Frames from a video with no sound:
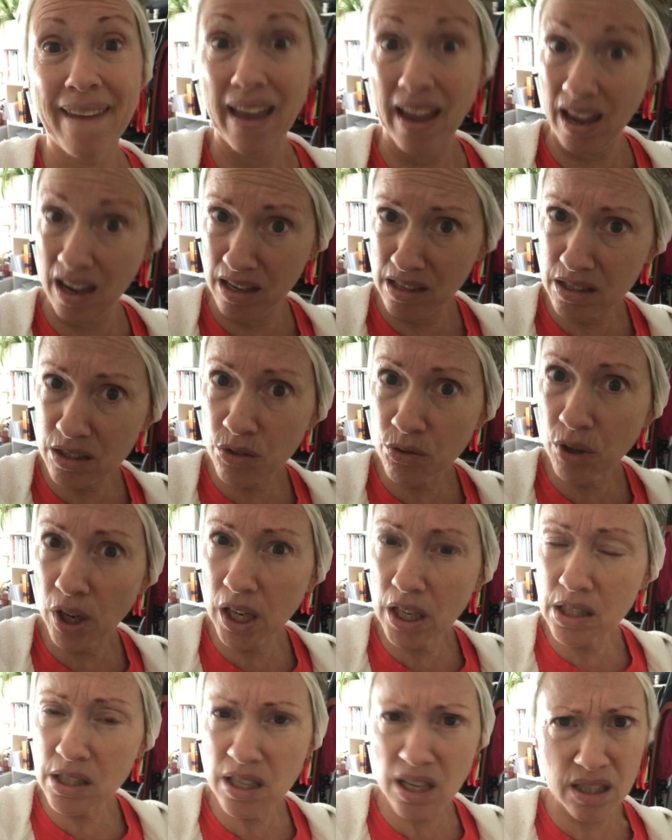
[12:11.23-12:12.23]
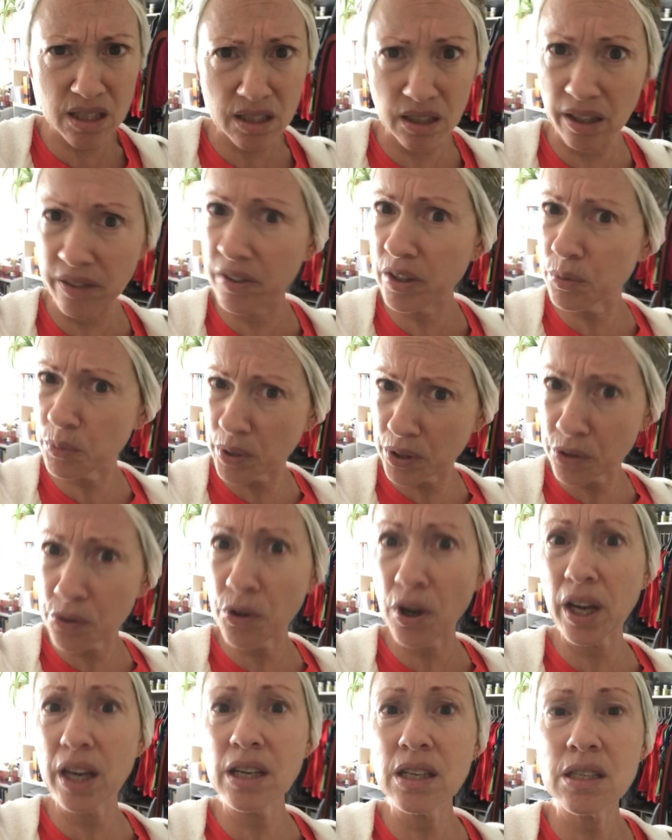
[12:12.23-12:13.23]
as Christ, as living with
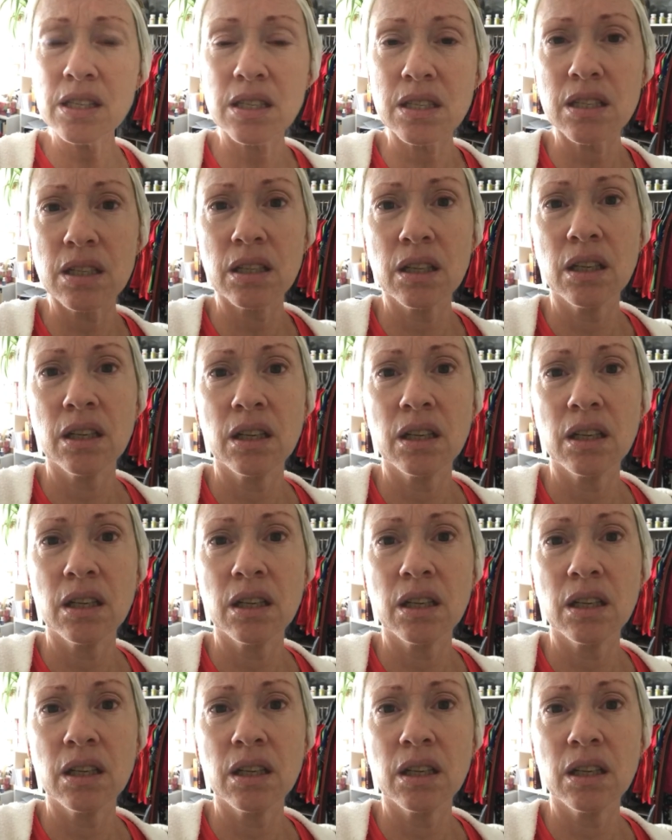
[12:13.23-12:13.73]
Christ,